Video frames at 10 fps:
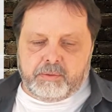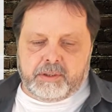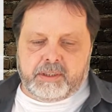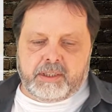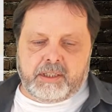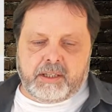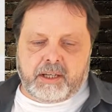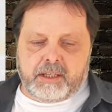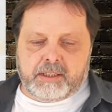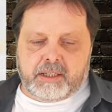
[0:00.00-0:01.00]
will see that
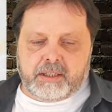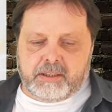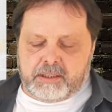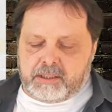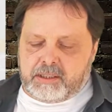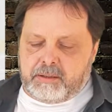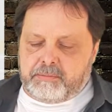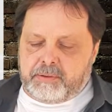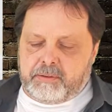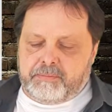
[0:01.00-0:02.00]
I just get this zip